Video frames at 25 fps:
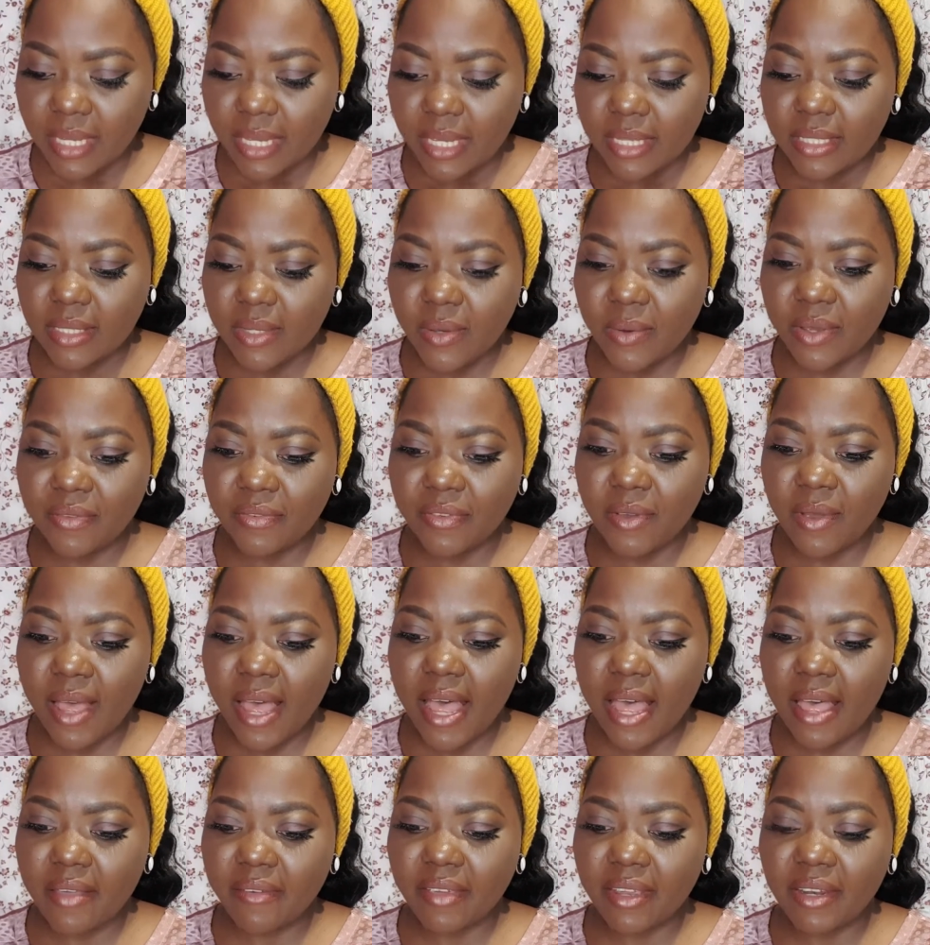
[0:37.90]
So if you
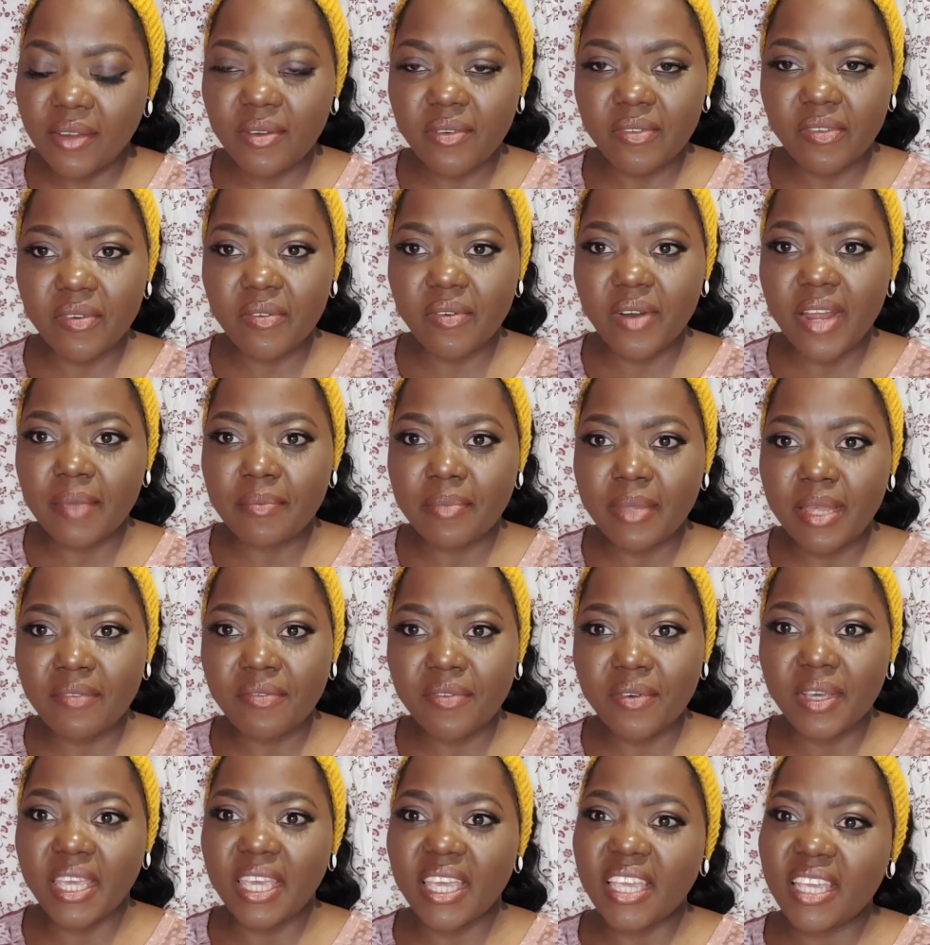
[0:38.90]
have any overripe
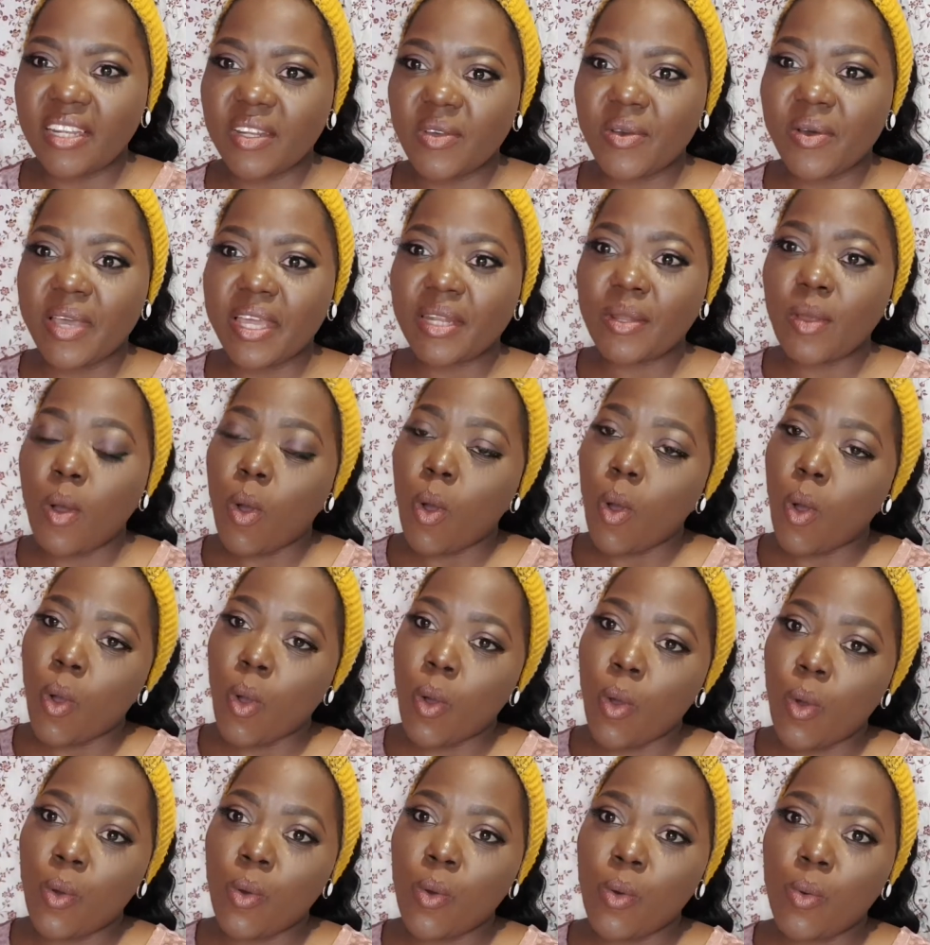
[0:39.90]
avocado at
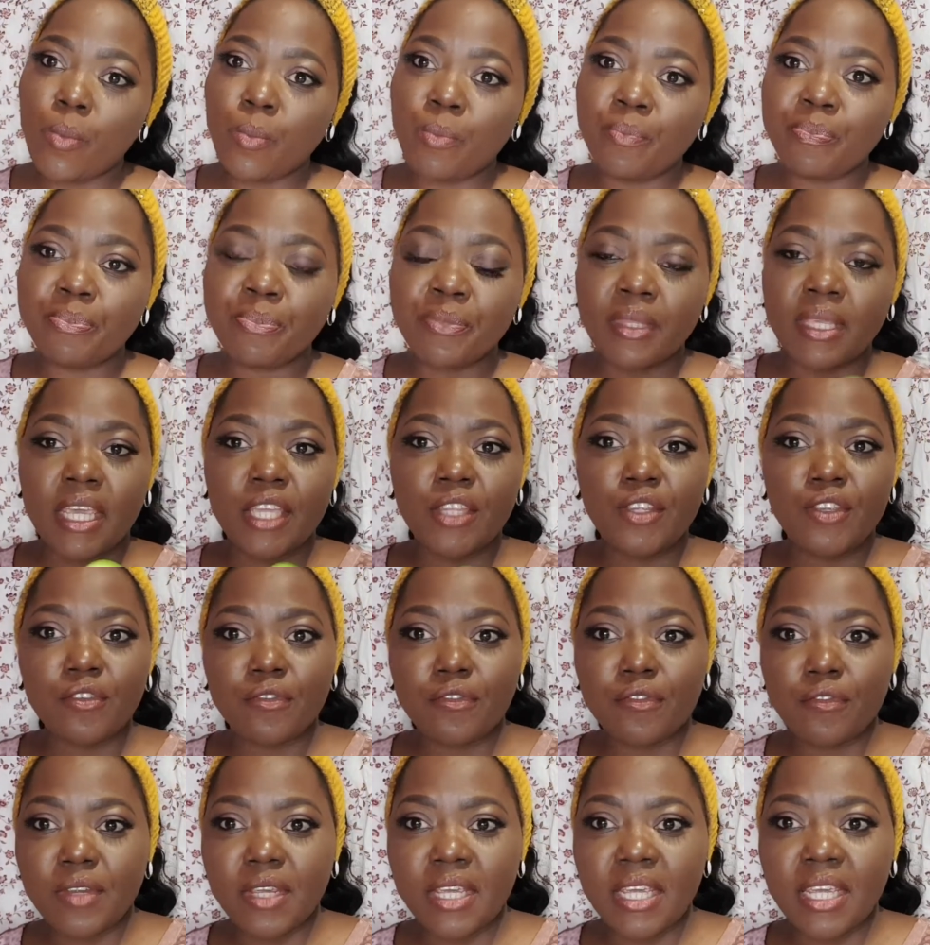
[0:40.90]
home in your
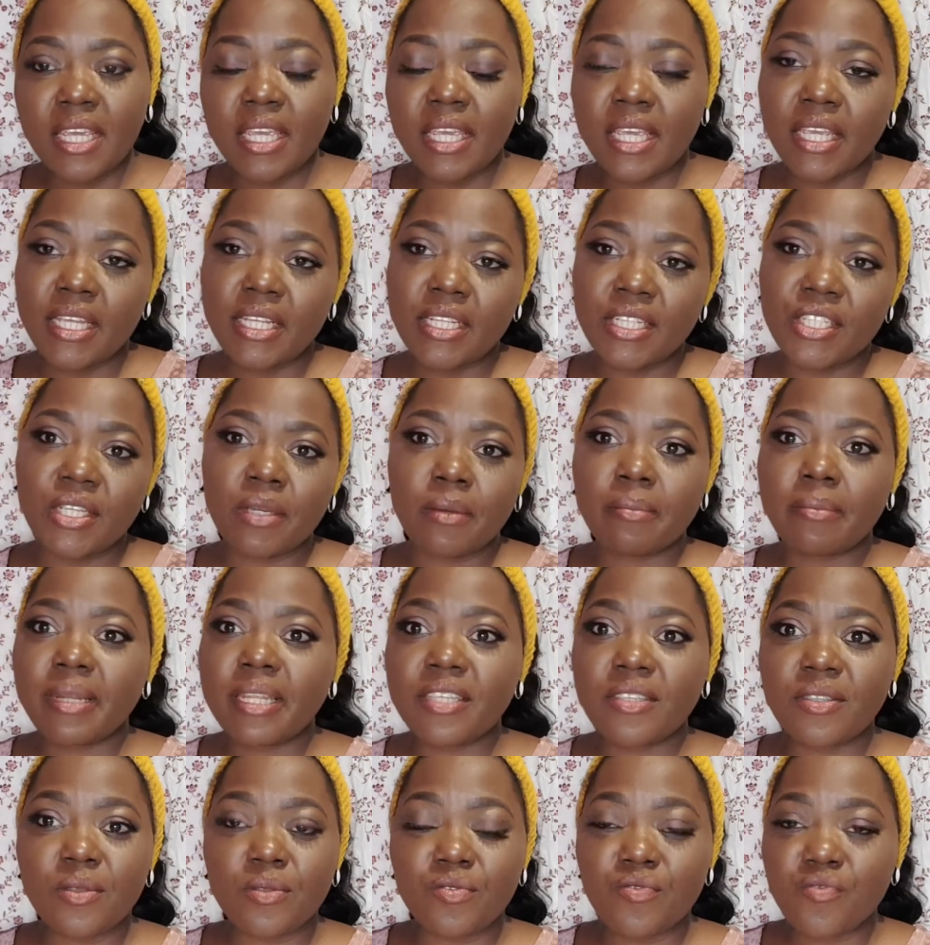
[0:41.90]
fridge, please
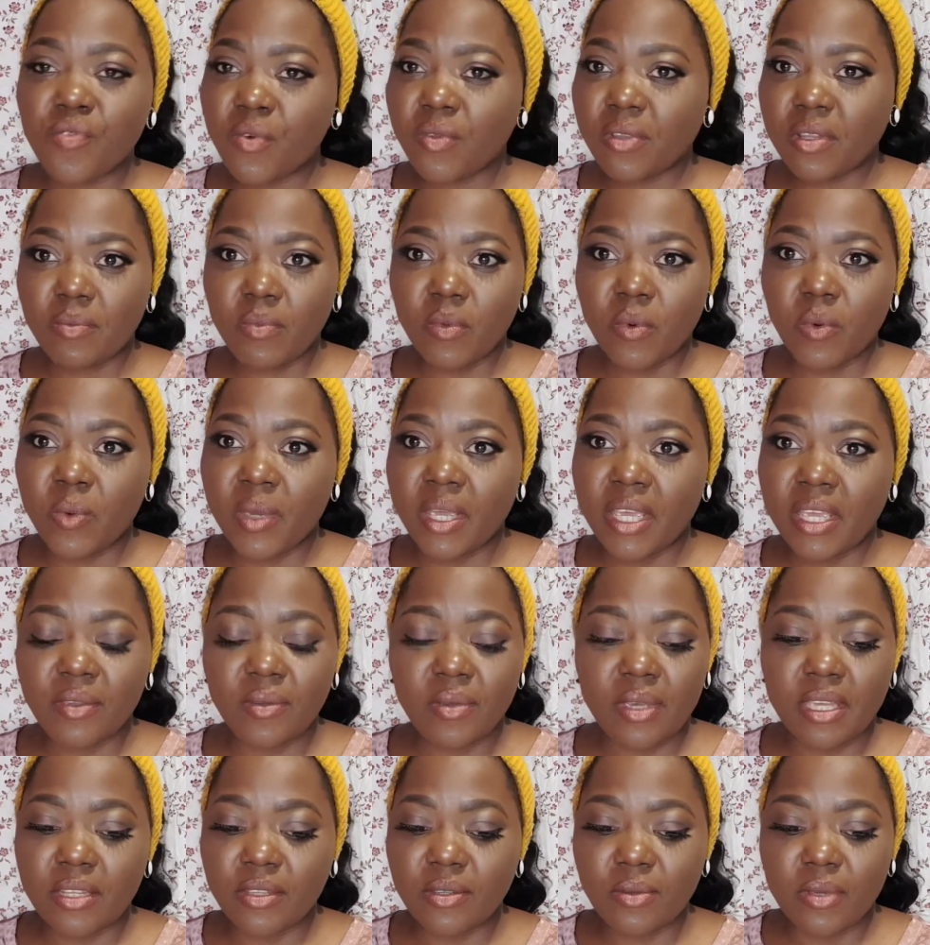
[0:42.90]
don't throw them away. You
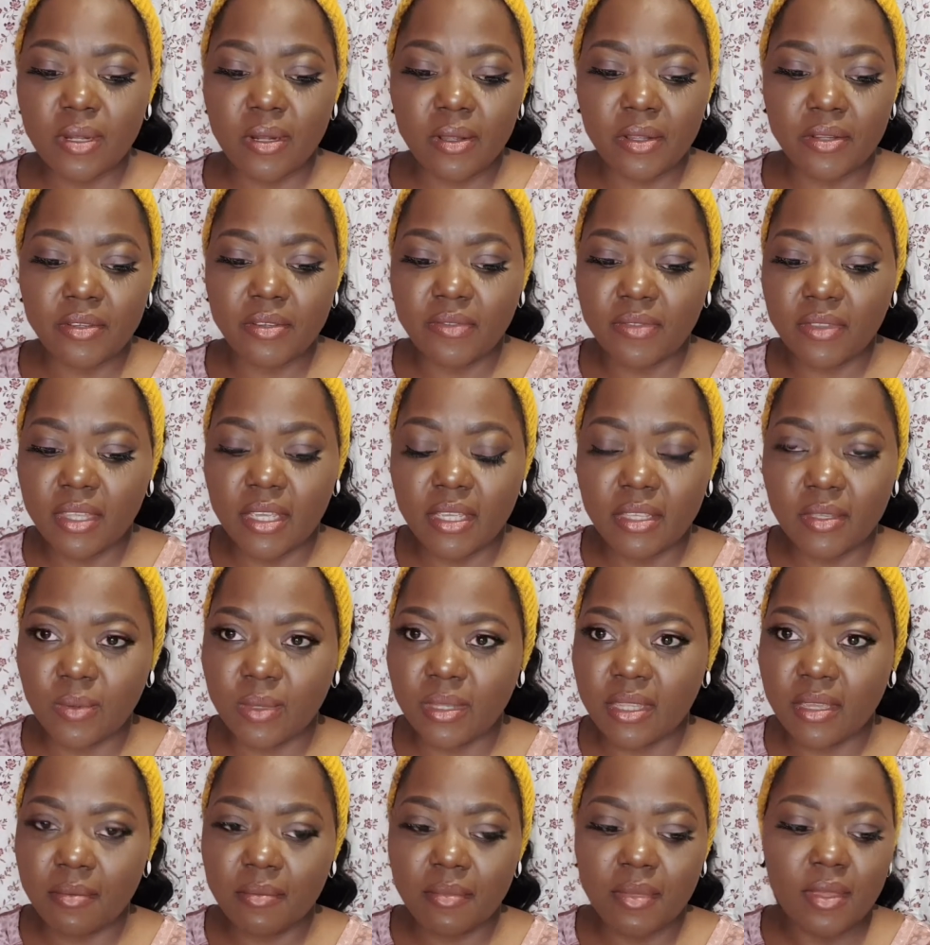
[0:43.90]
can do a lot of things with
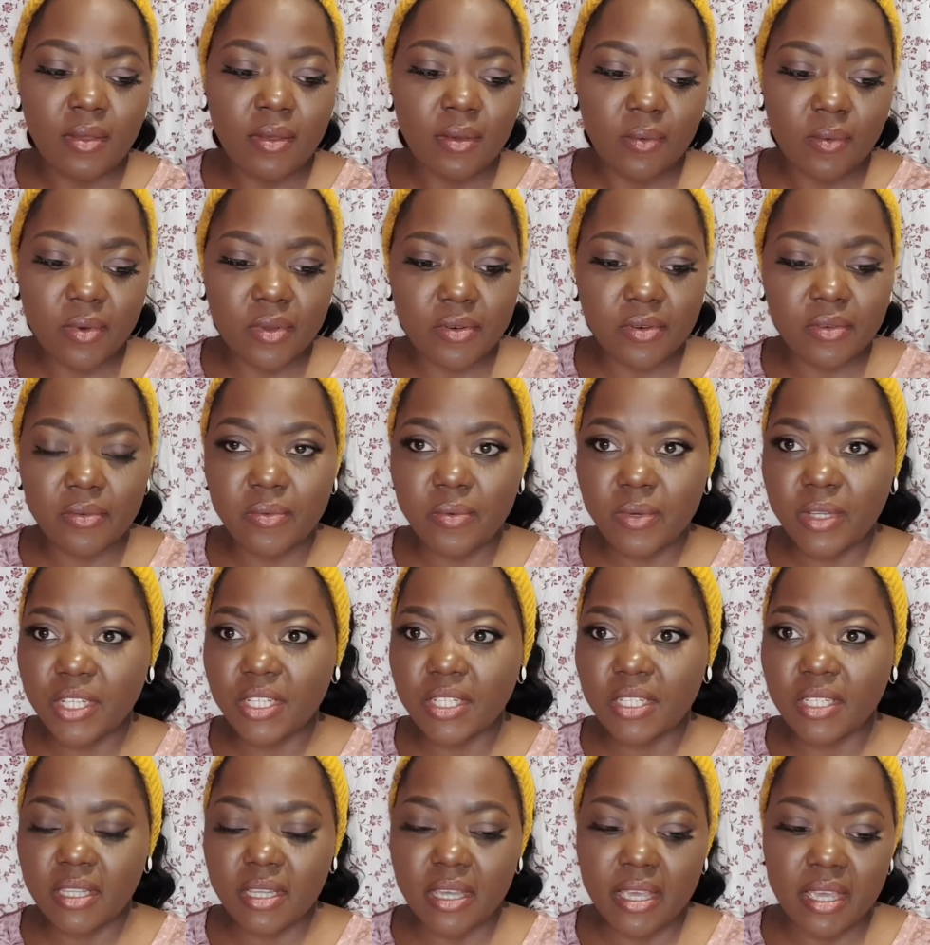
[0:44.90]
them, one of which
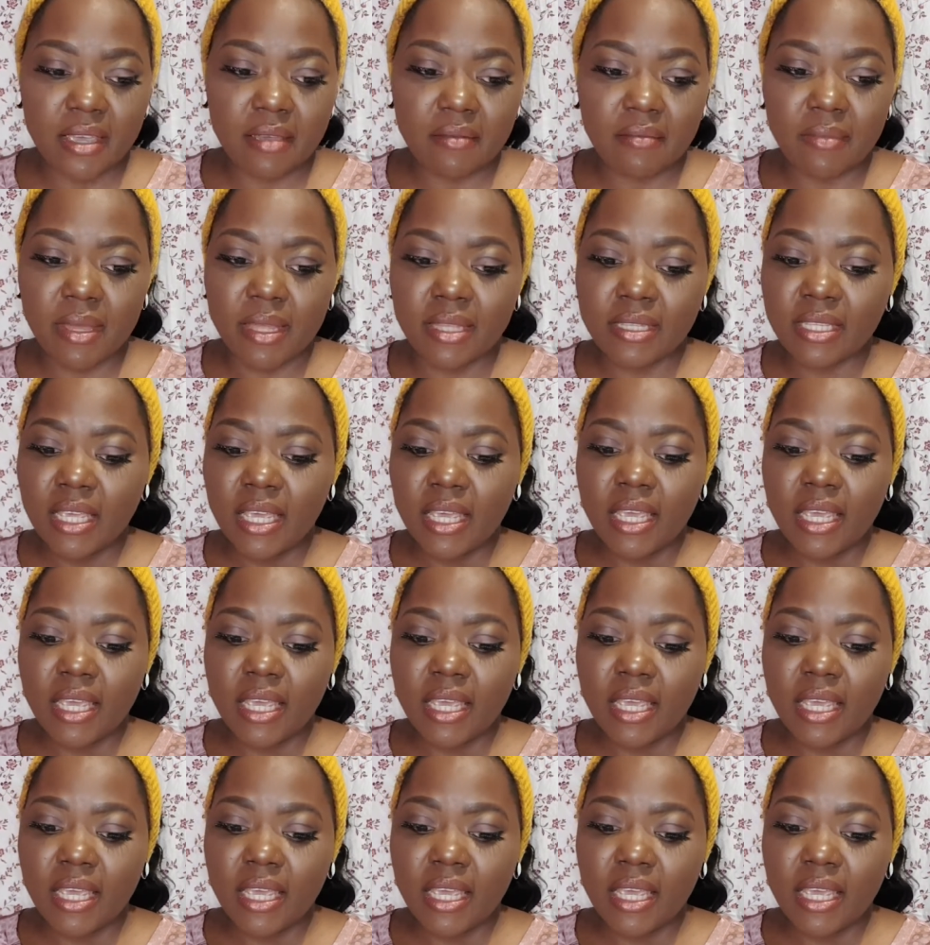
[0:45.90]
is the hair mask.